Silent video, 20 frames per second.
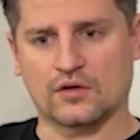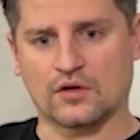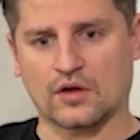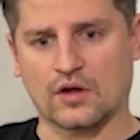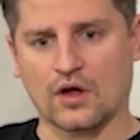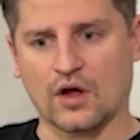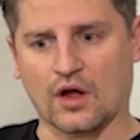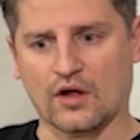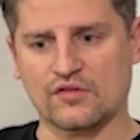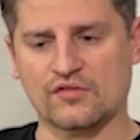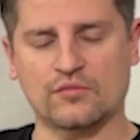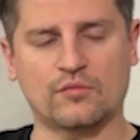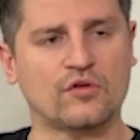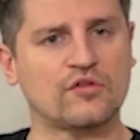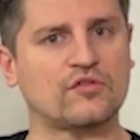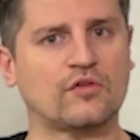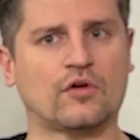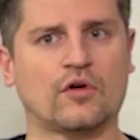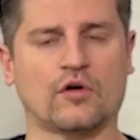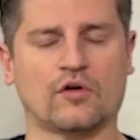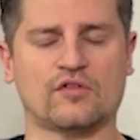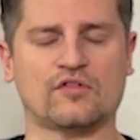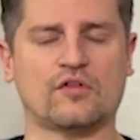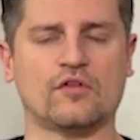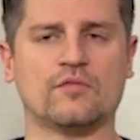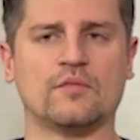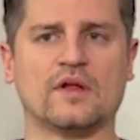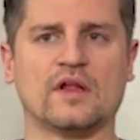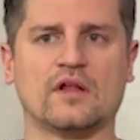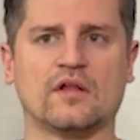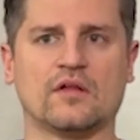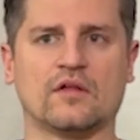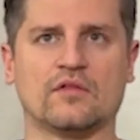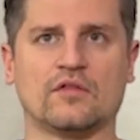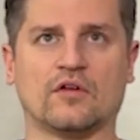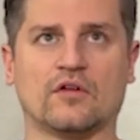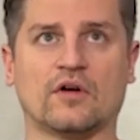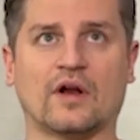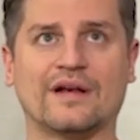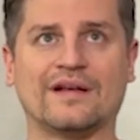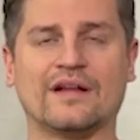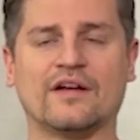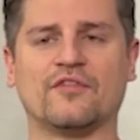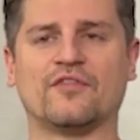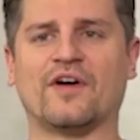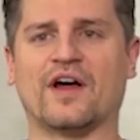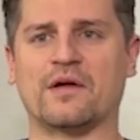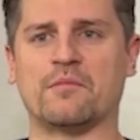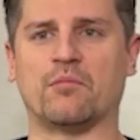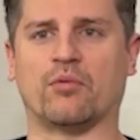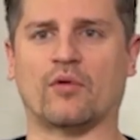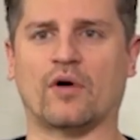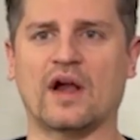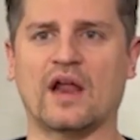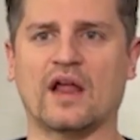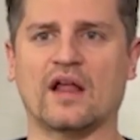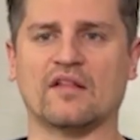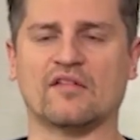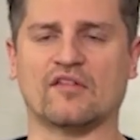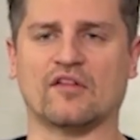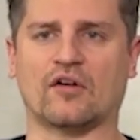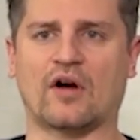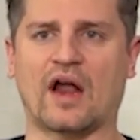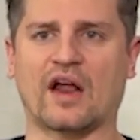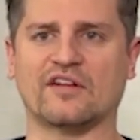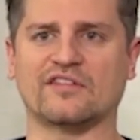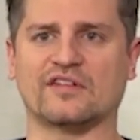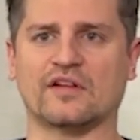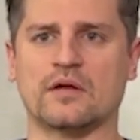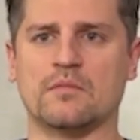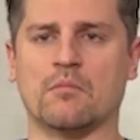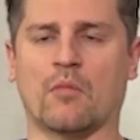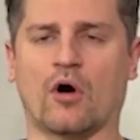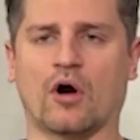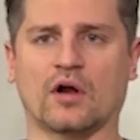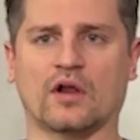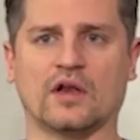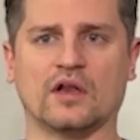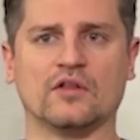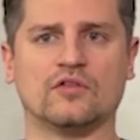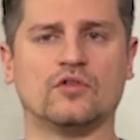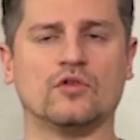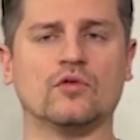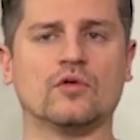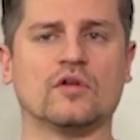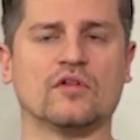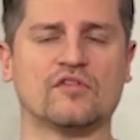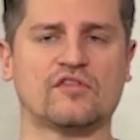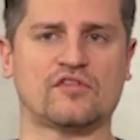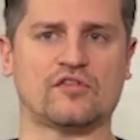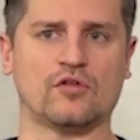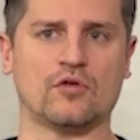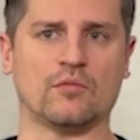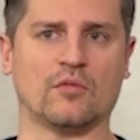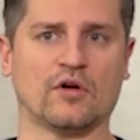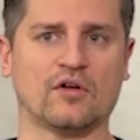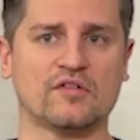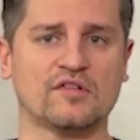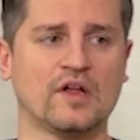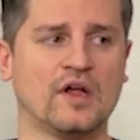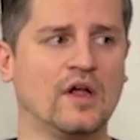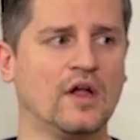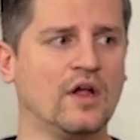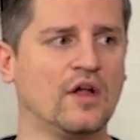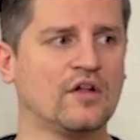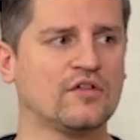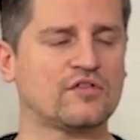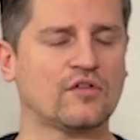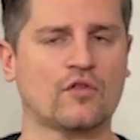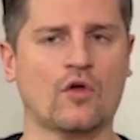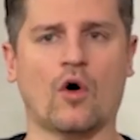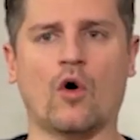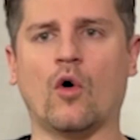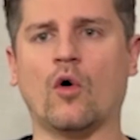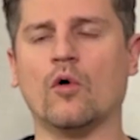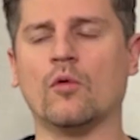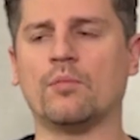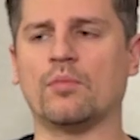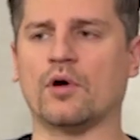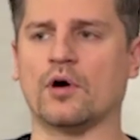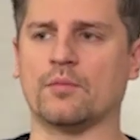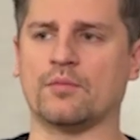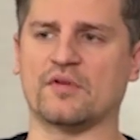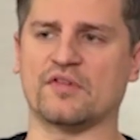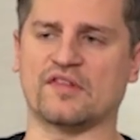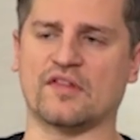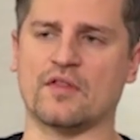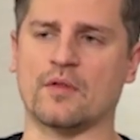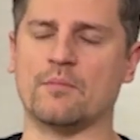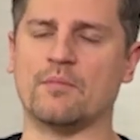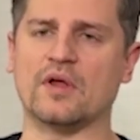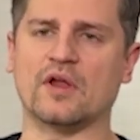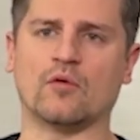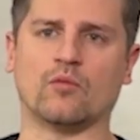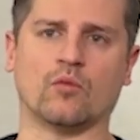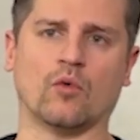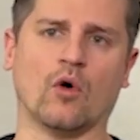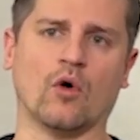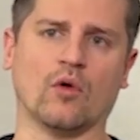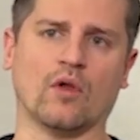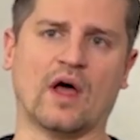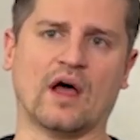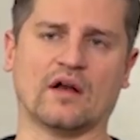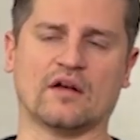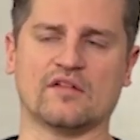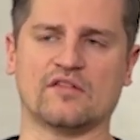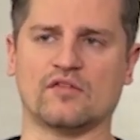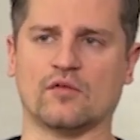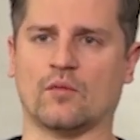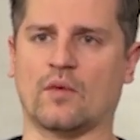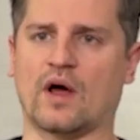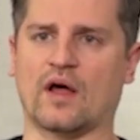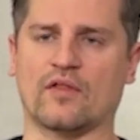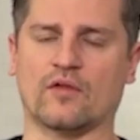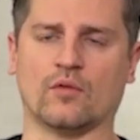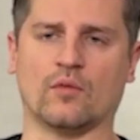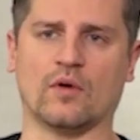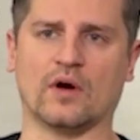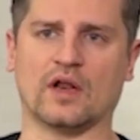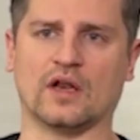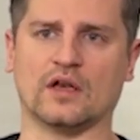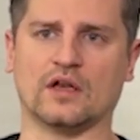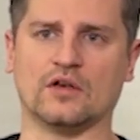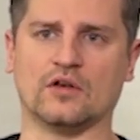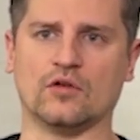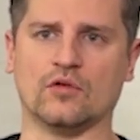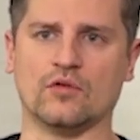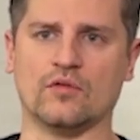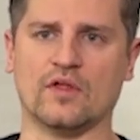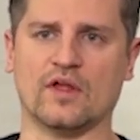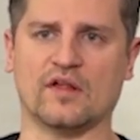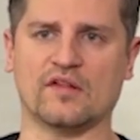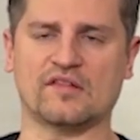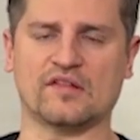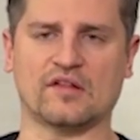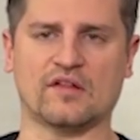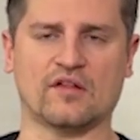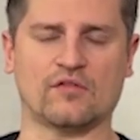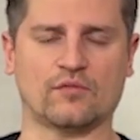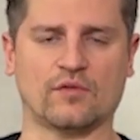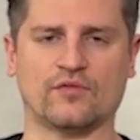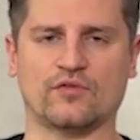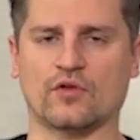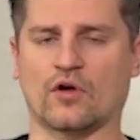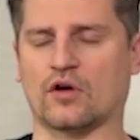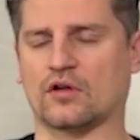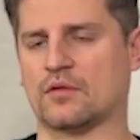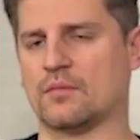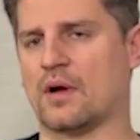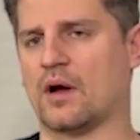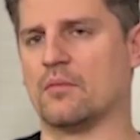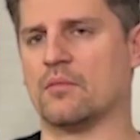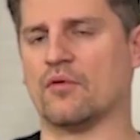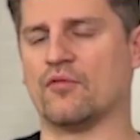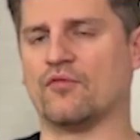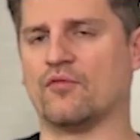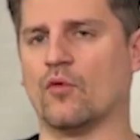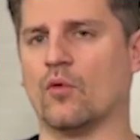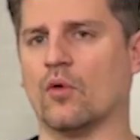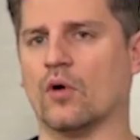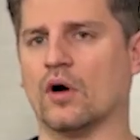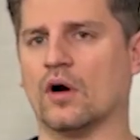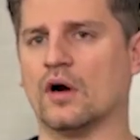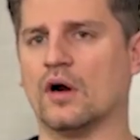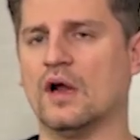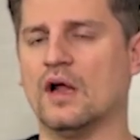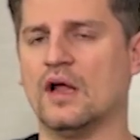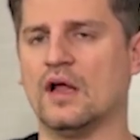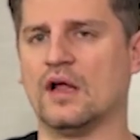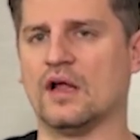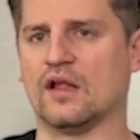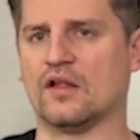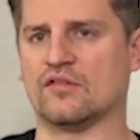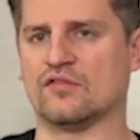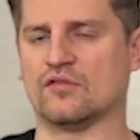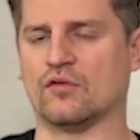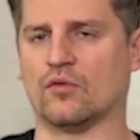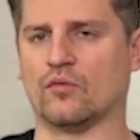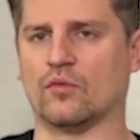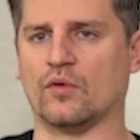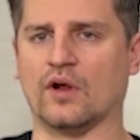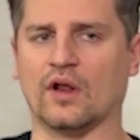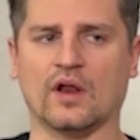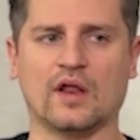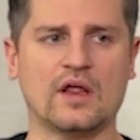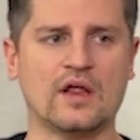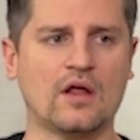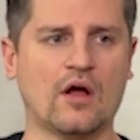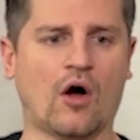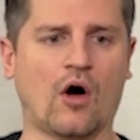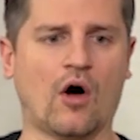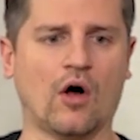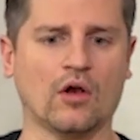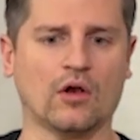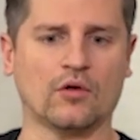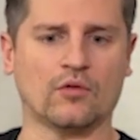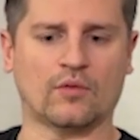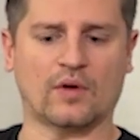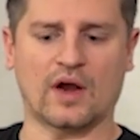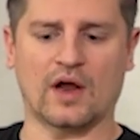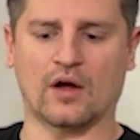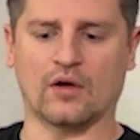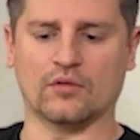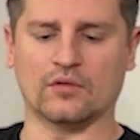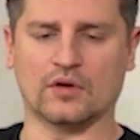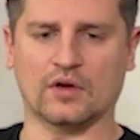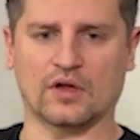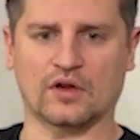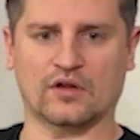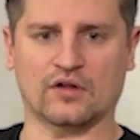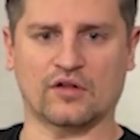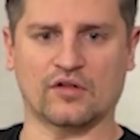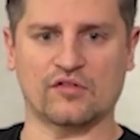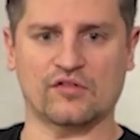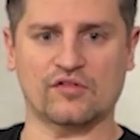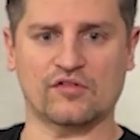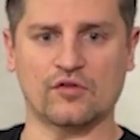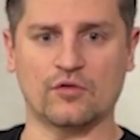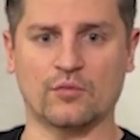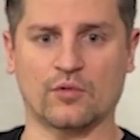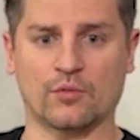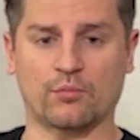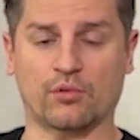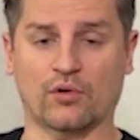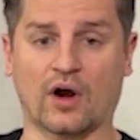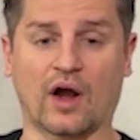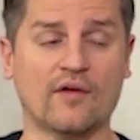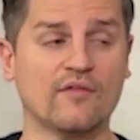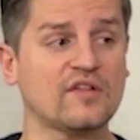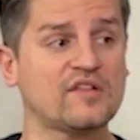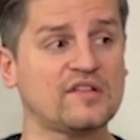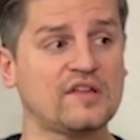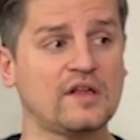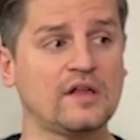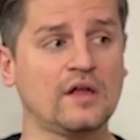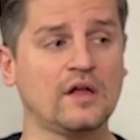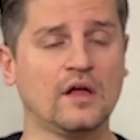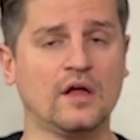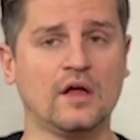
customers, or excuse me, they're identifying brands that are actually marketing to consumers. So the whole purpose and the big rollout as to why they're wanting to do this, as we've talked about before, is really all around consumer privacy,